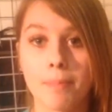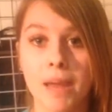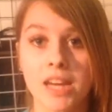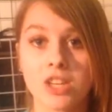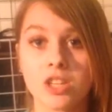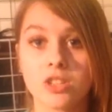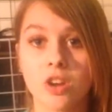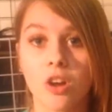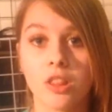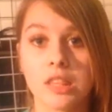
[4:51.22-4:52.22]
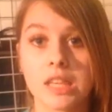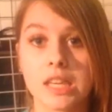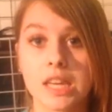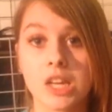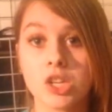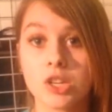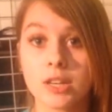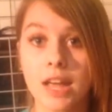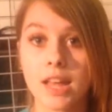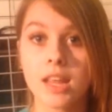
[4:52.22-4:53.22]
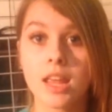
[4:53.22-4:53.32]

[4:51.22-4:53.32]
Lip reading: pages on the internet